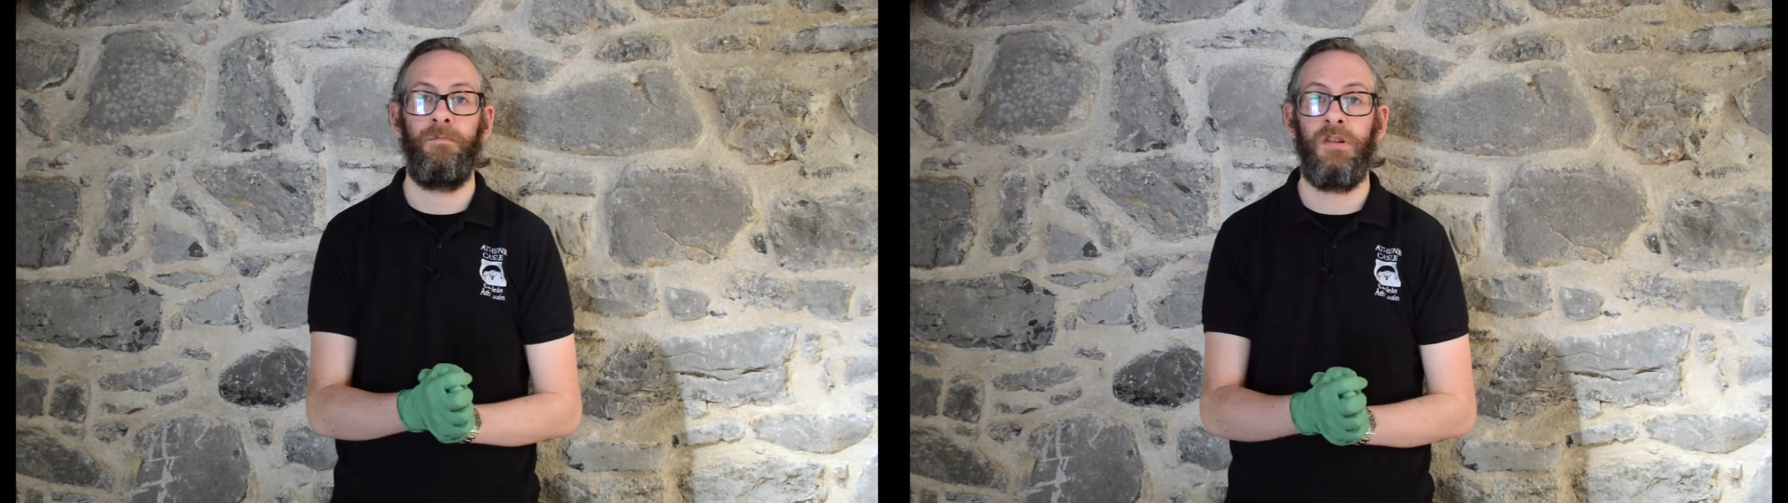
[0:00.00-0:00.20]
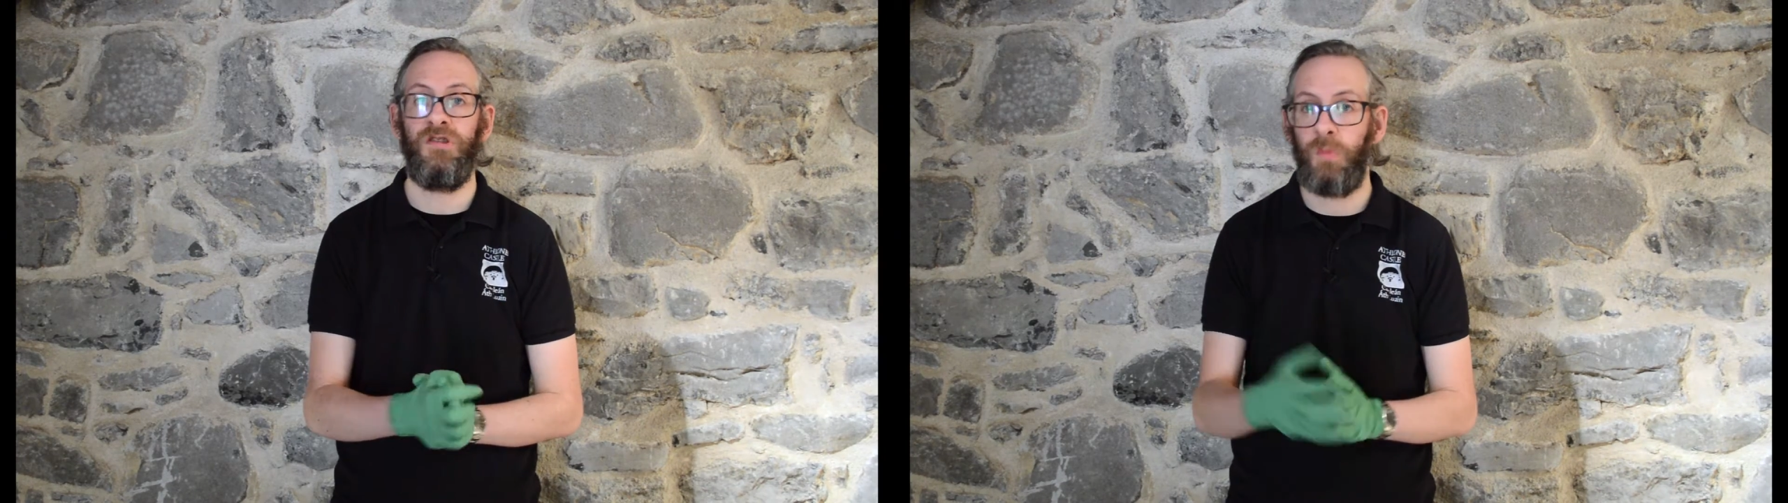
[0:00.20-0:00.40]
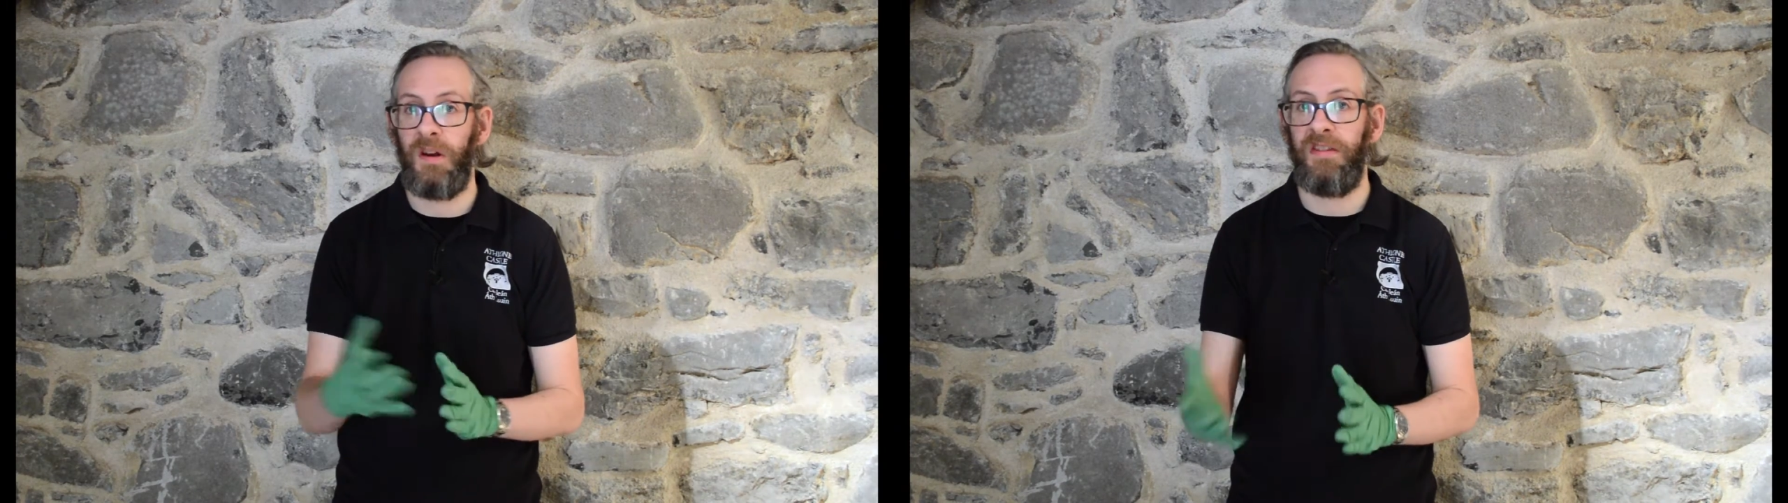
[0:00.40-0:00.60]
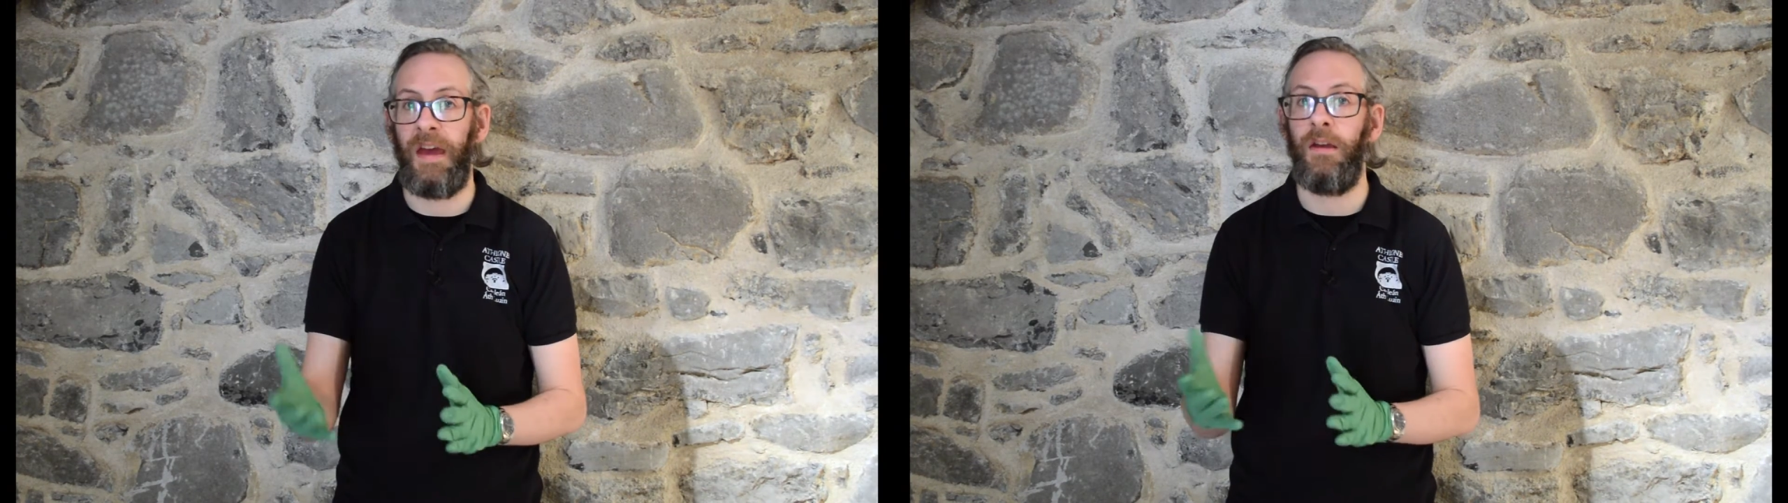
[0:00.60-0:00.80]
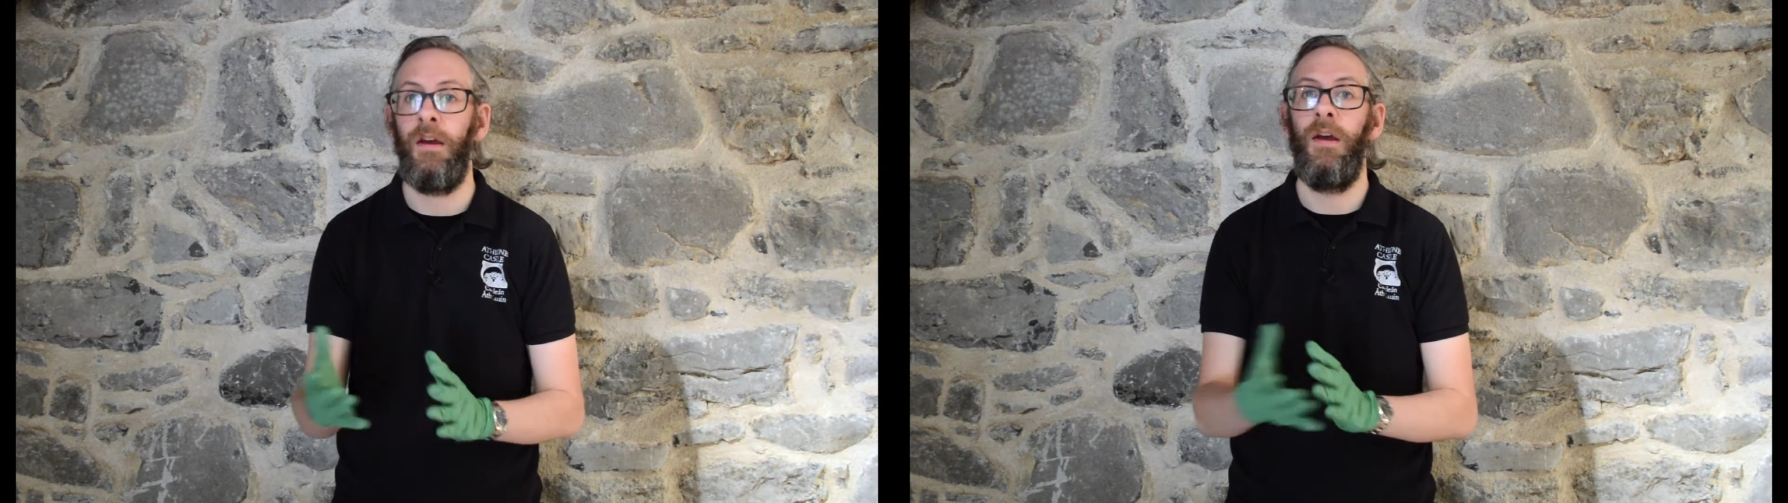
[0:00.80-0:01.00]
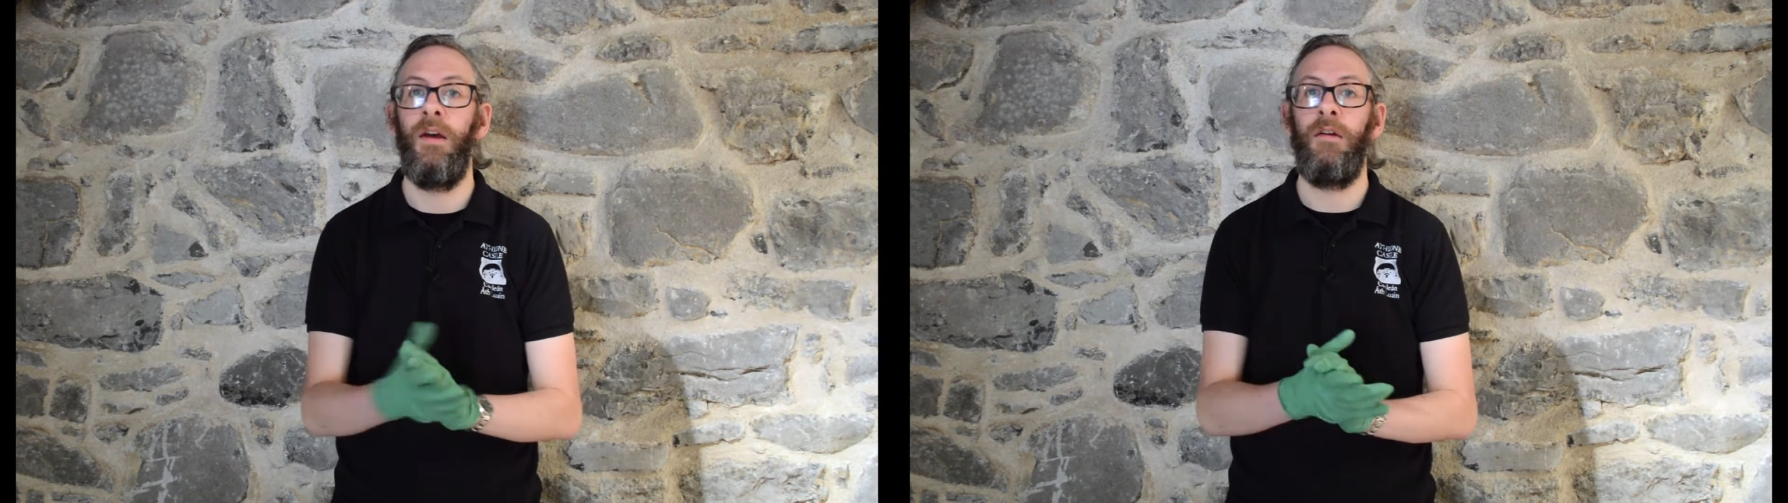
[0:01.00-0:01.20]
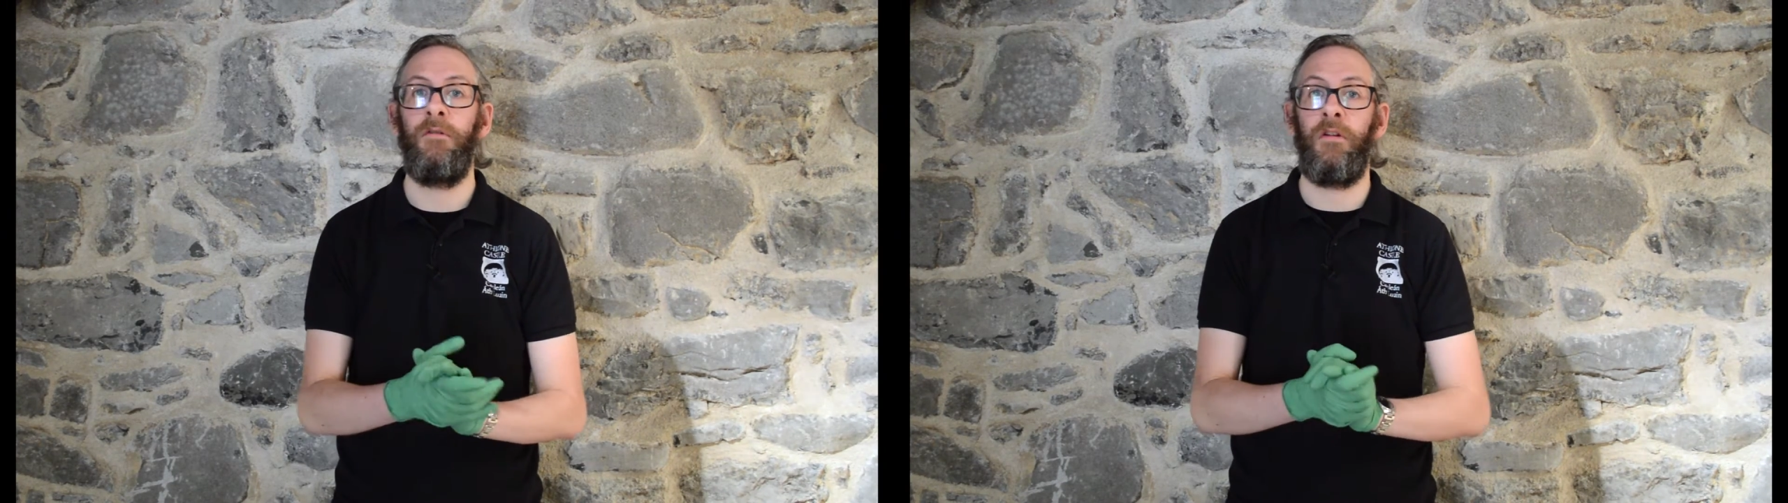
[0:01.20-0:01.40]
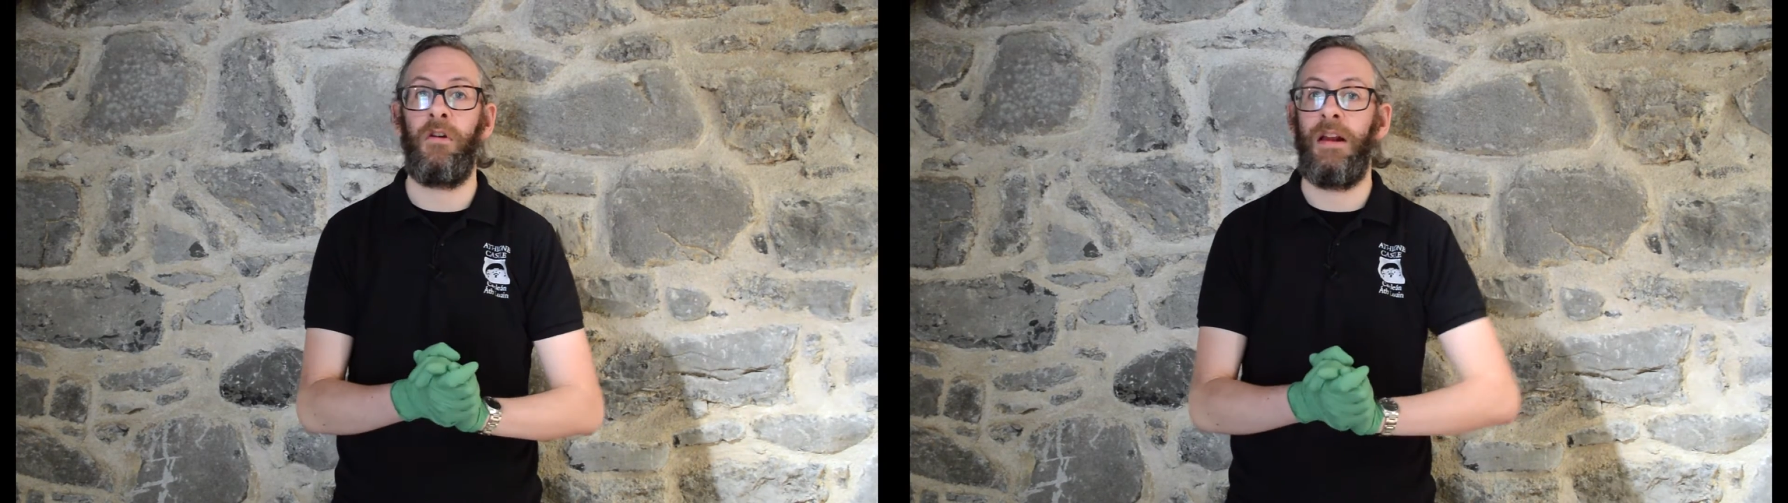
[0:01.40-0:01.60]
I just want to thank
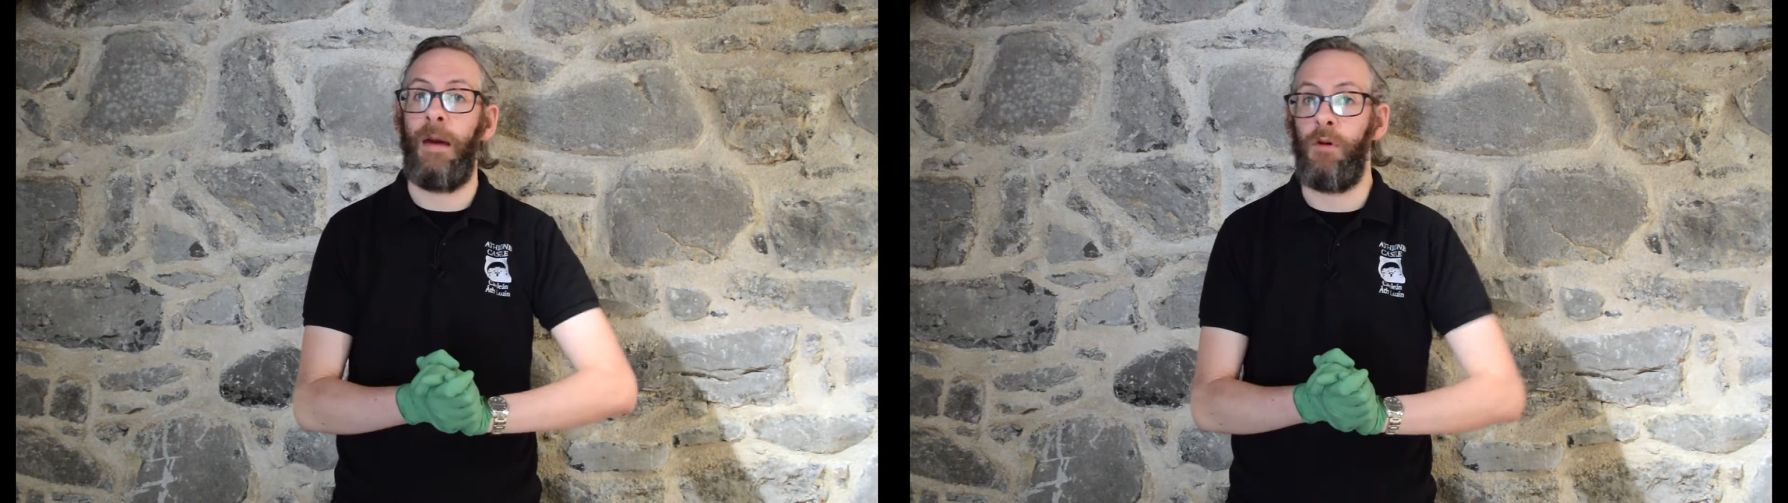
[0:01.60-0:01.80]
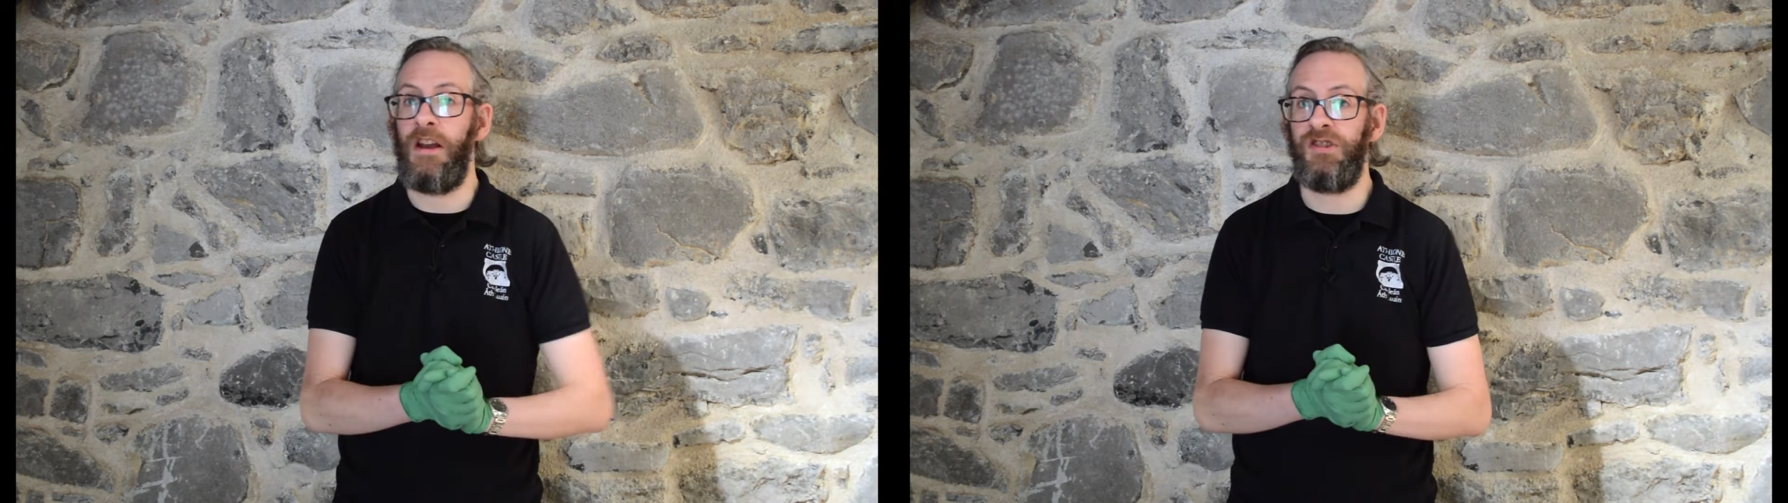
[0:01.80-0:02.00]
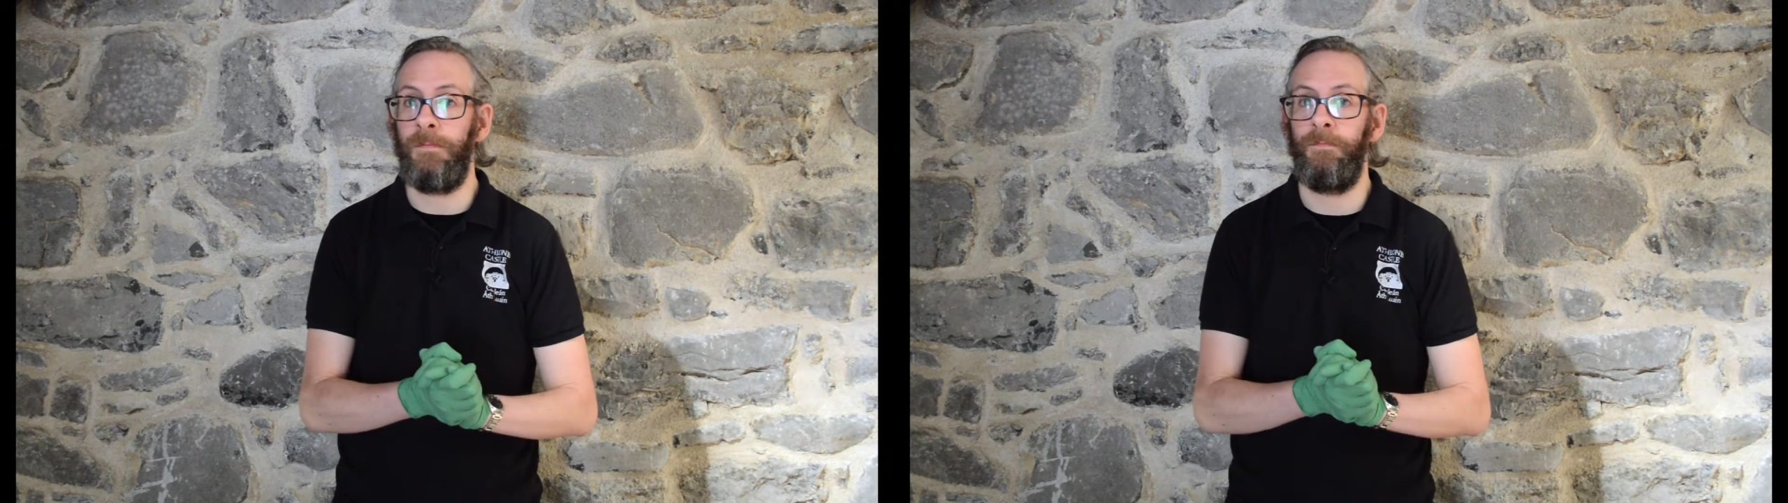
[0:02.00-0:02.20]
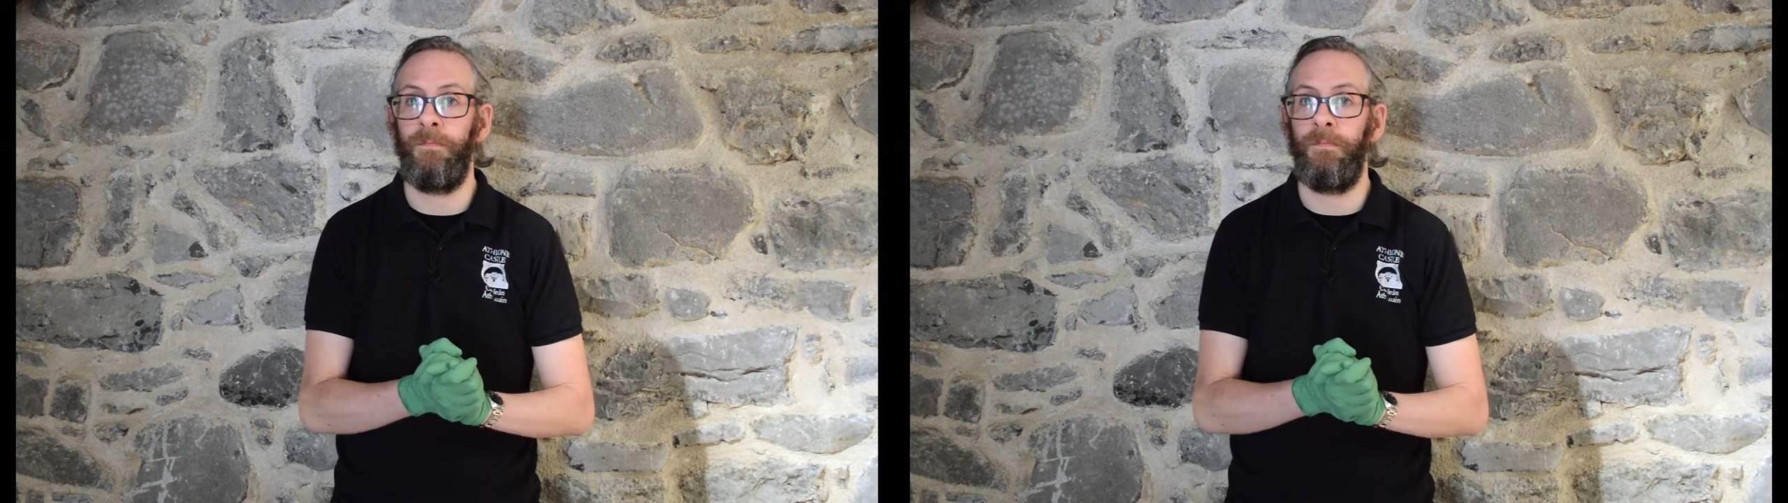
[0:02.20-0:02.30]
for their collaboration